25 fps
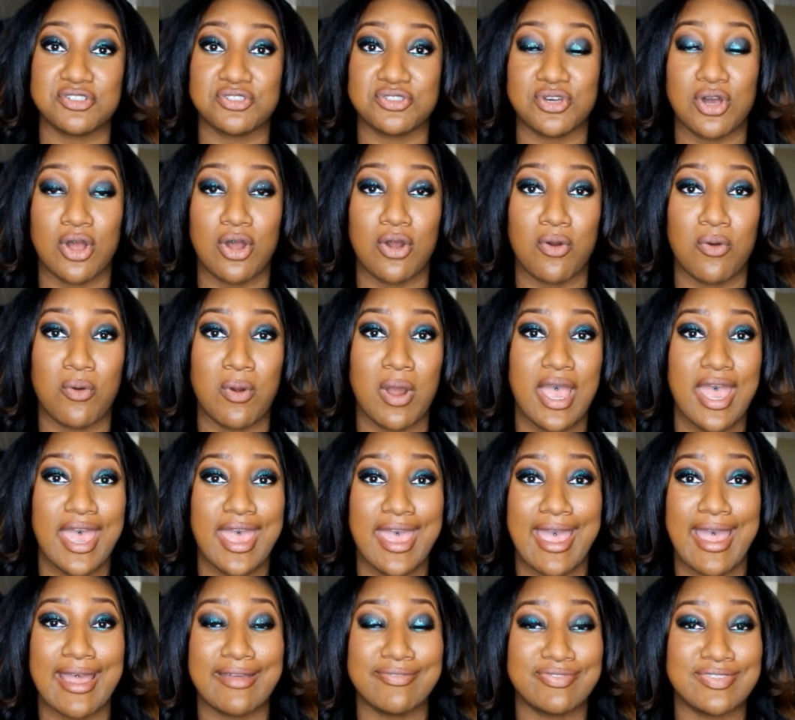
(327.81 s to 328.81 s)
So
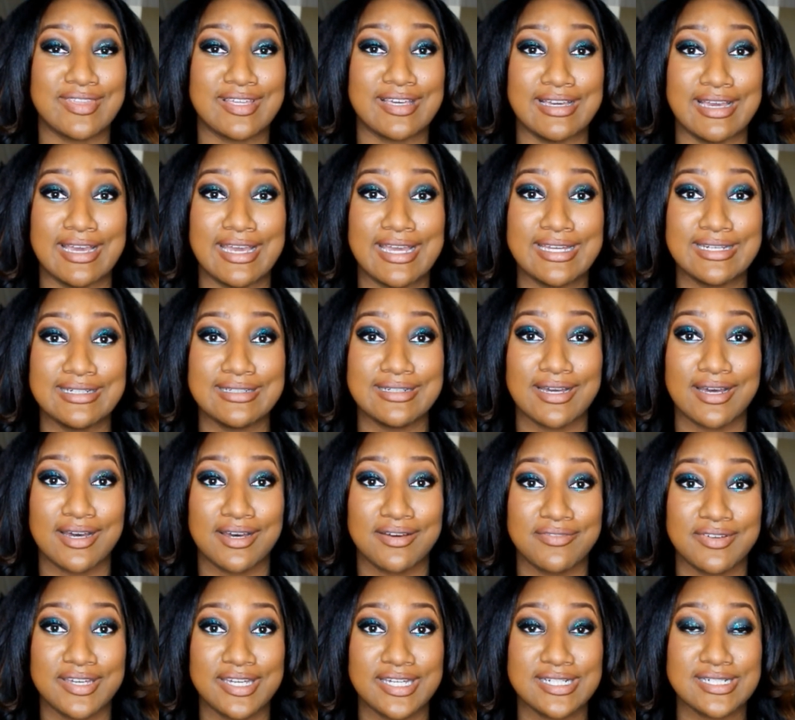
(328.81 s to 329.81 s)
at the end
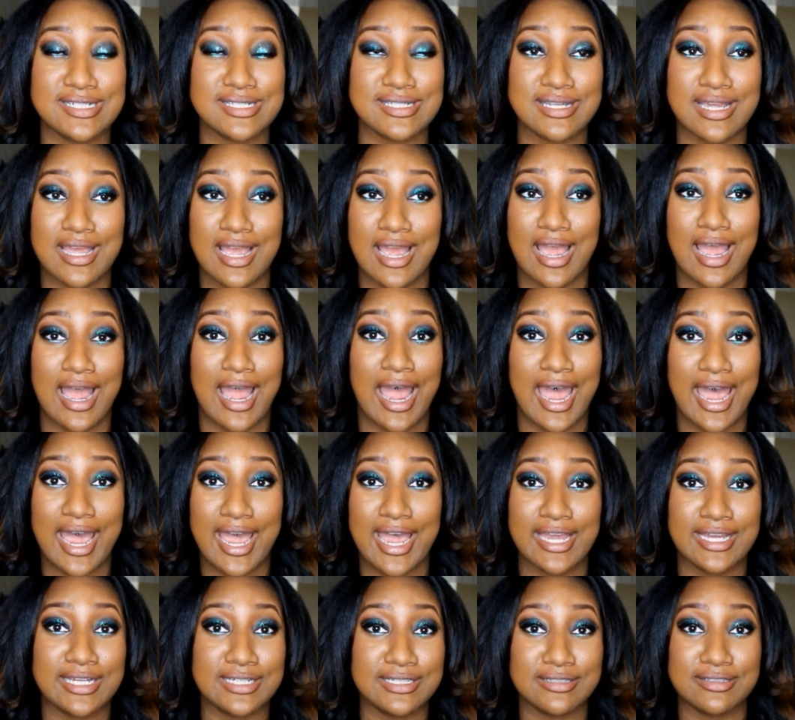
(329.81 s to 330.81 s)
of it,
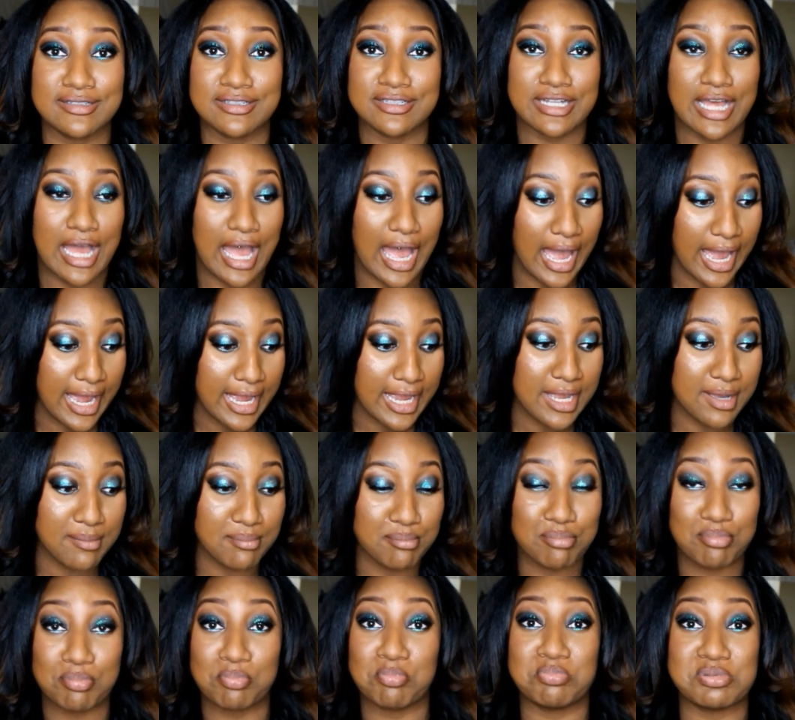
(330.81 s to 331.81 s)
I I
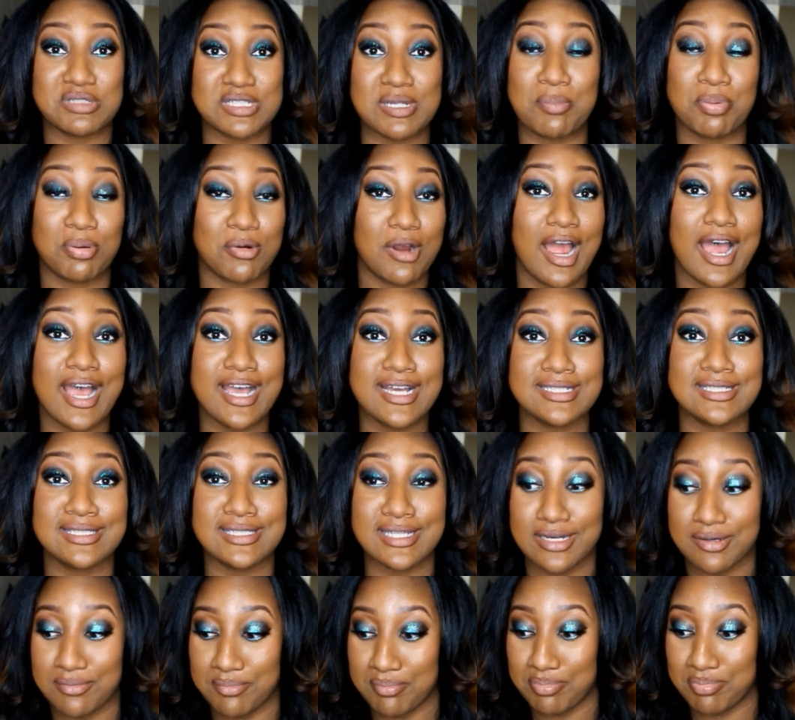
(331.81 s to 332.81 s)
am surprised
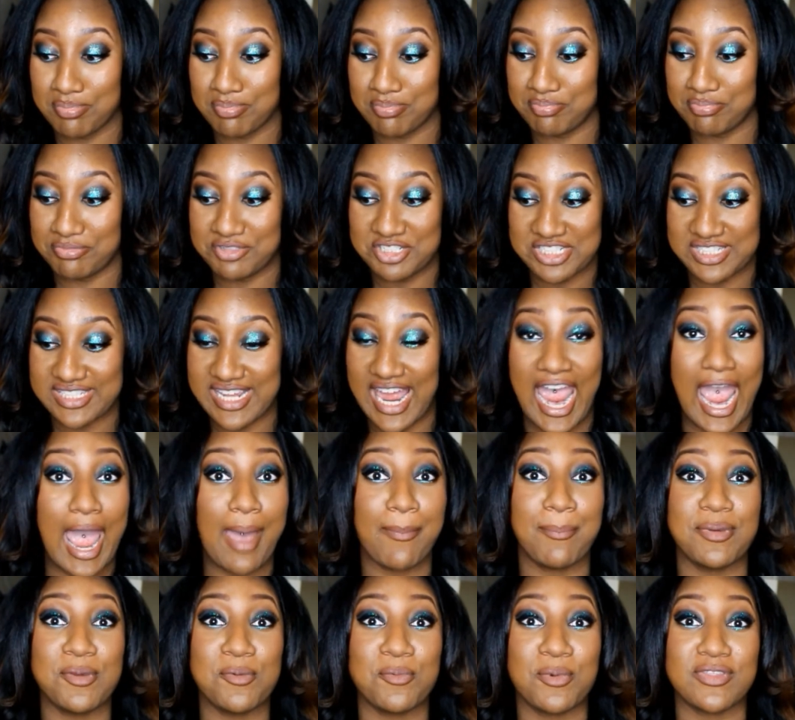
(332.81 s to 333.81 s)
and just
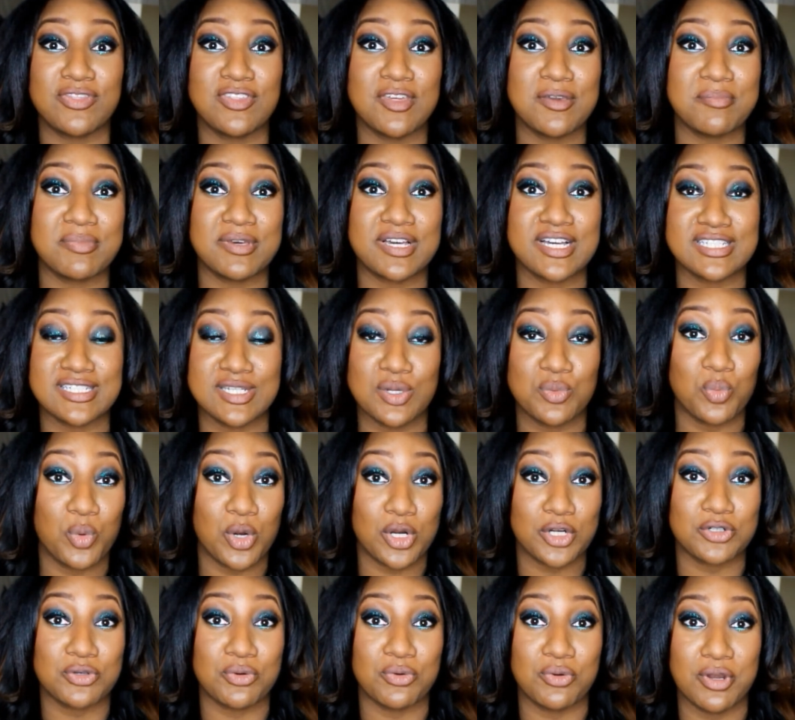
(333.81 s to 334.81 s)
happy with it because it
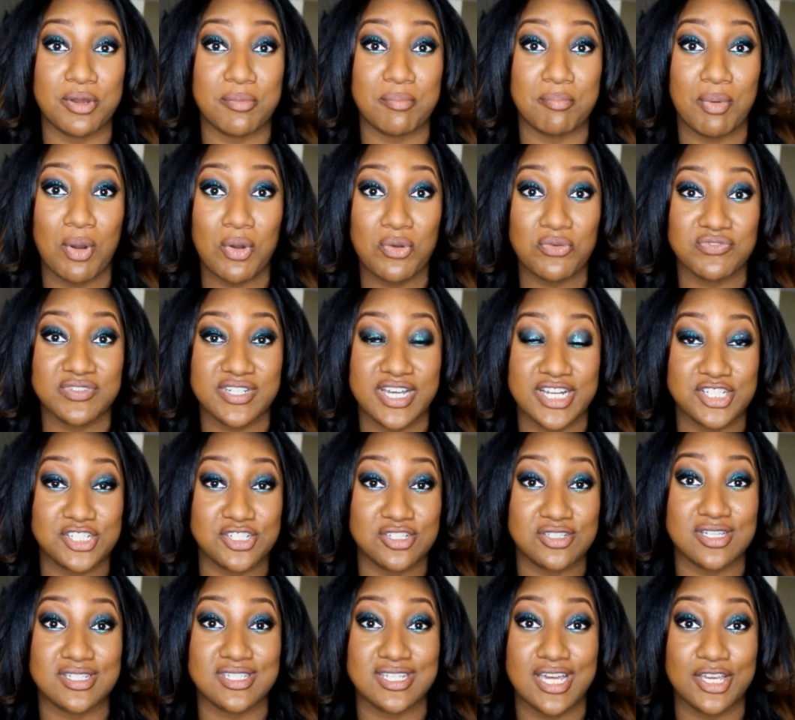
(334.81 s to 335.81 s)
worked on both
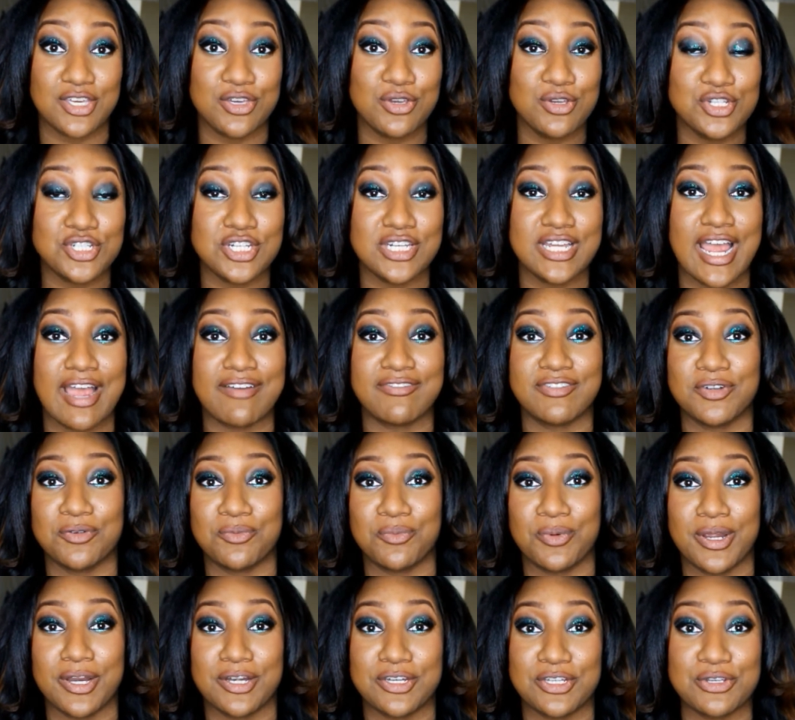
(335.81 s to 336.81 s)
textures, because I usually have
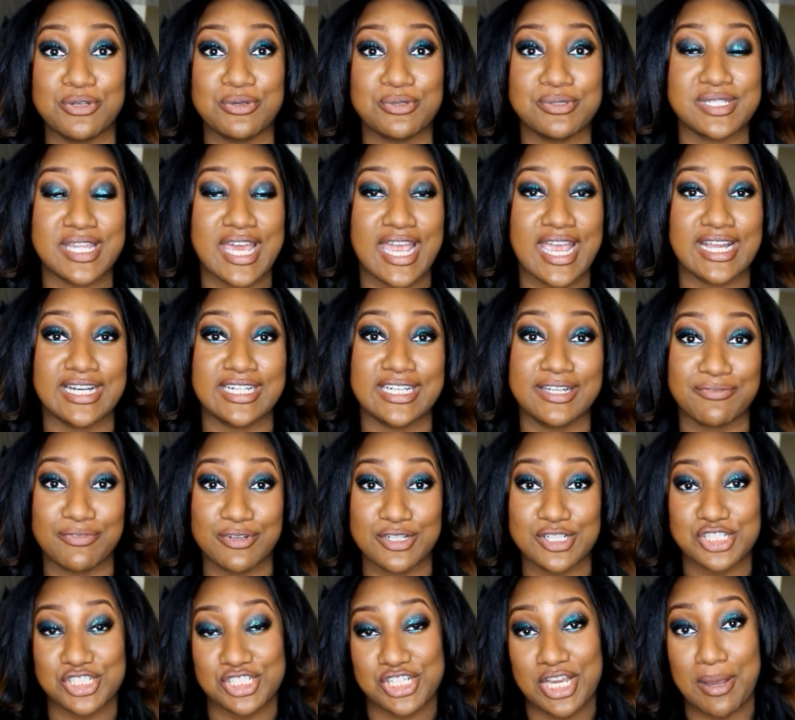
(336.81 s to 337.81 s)
to use a
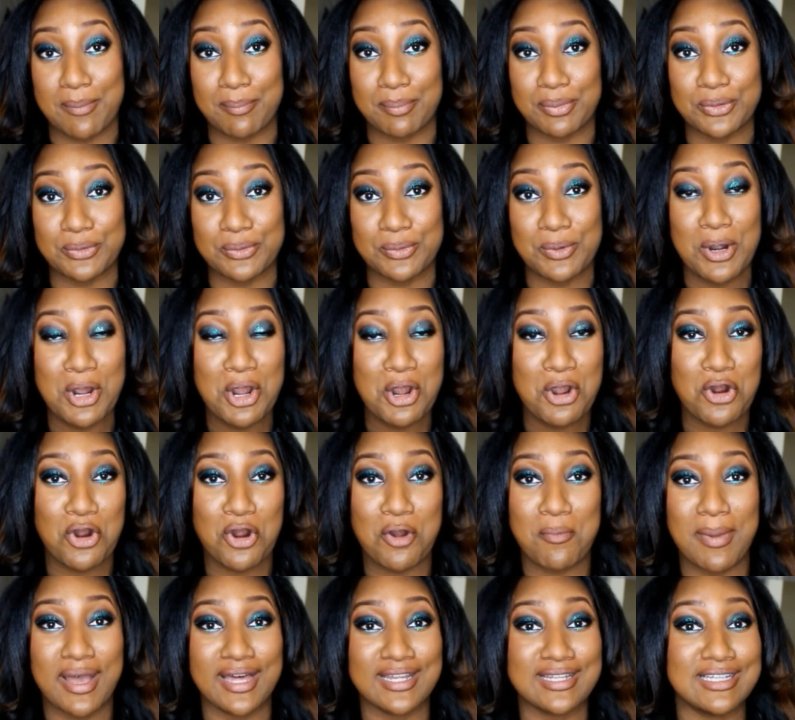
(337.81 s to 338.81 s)
different shampoo
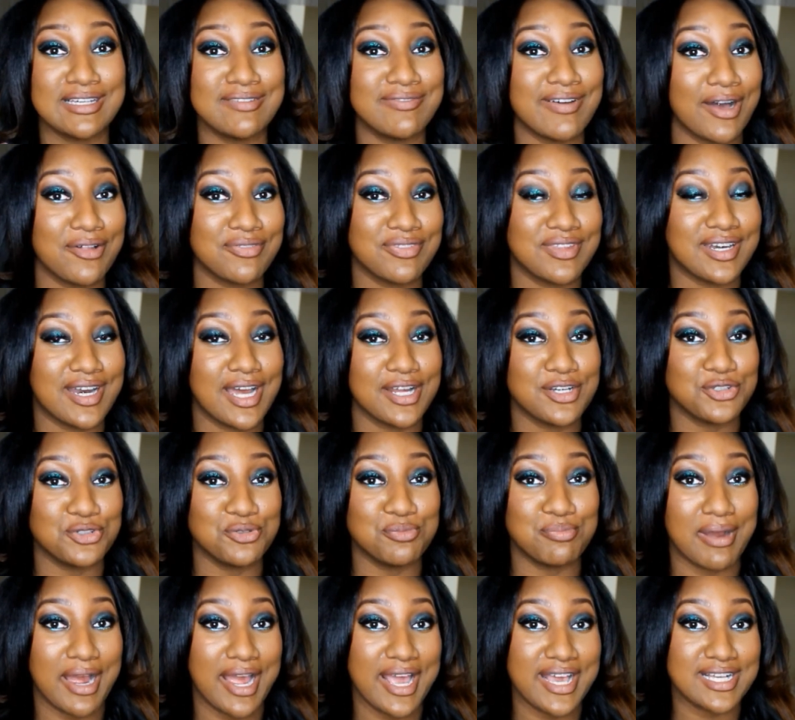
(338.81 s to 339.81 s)
on my leave out than I
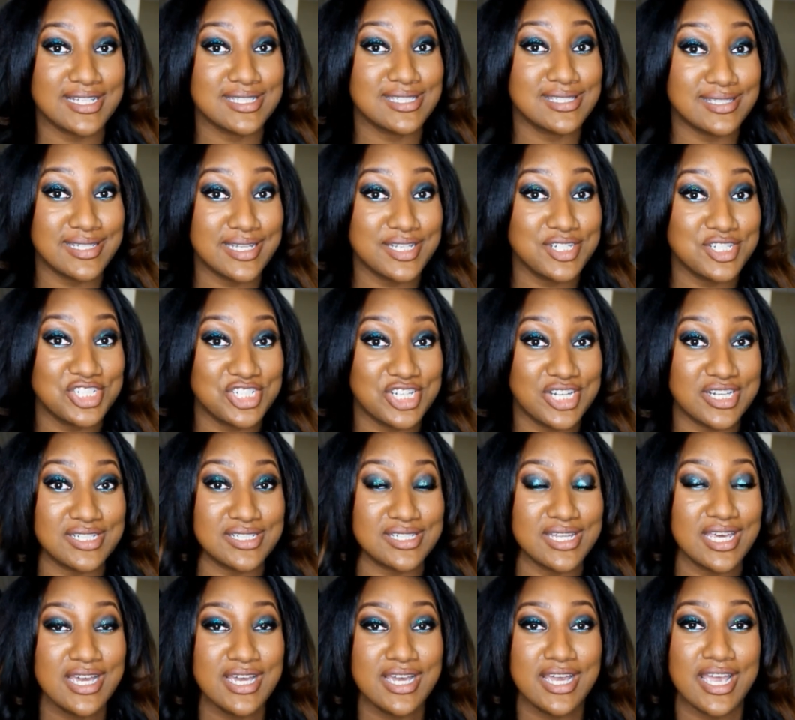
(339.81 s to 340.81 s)
do my
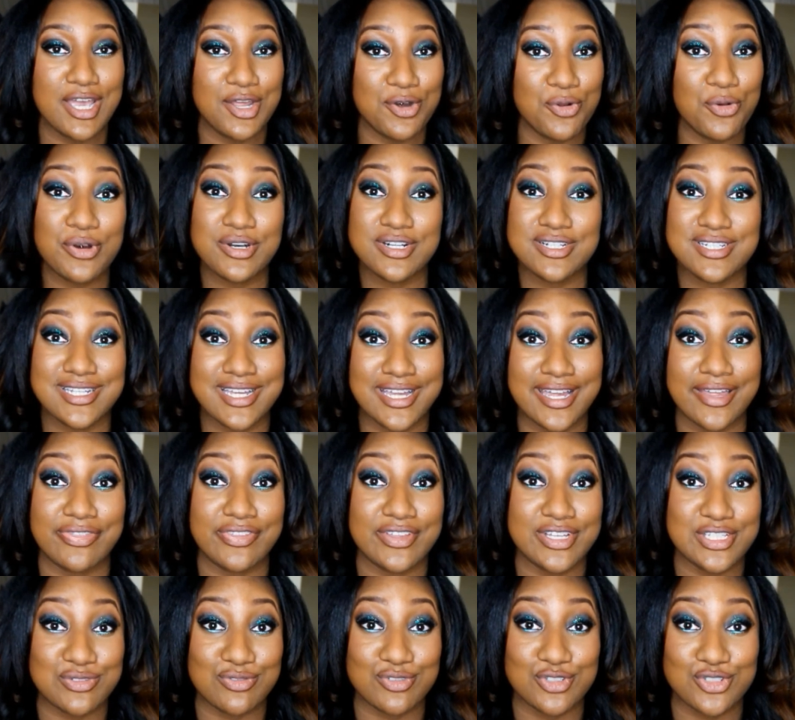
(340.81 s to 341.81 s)
extensions in order to get
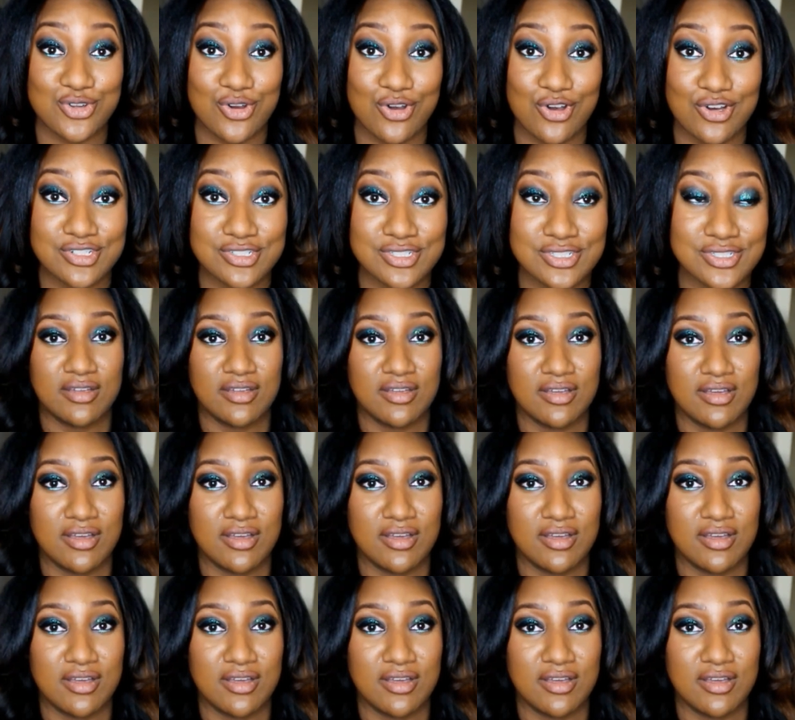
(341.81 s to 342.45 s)
these results.